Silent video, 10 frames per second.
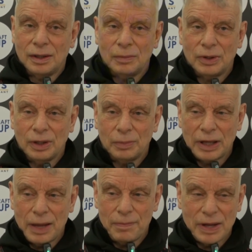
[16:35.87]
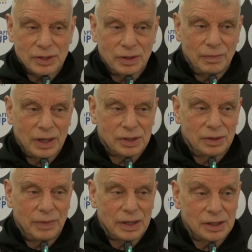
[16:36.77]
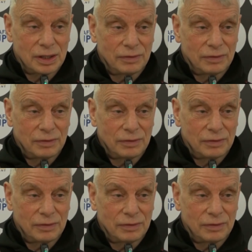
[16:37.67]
But they'll be getting better and better and better.